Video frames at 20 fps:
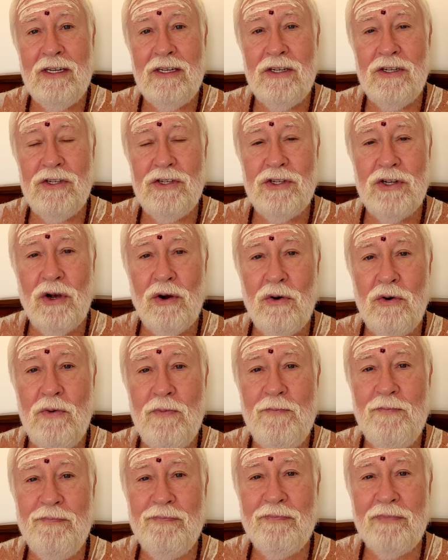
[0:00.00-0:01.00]
So,
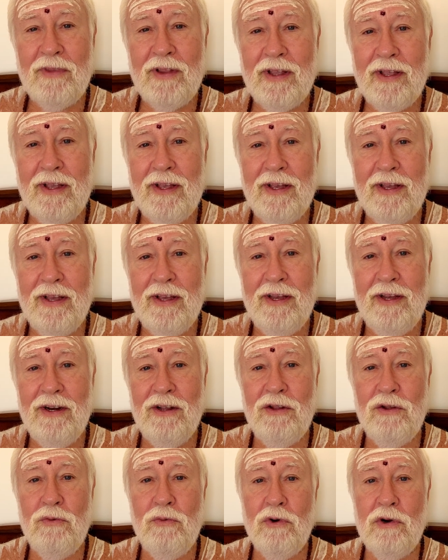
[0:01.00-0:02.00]
in
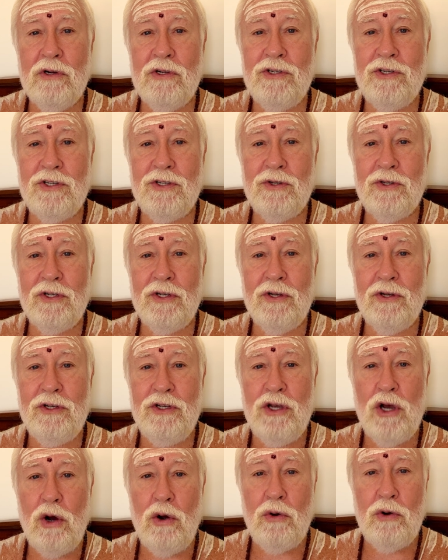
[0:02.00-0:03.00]
other words,
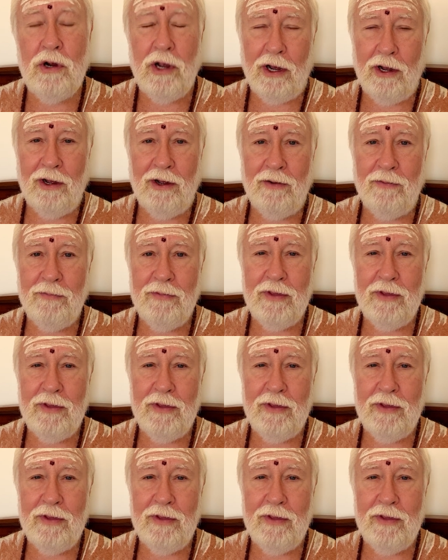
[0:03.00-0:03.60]
yoga,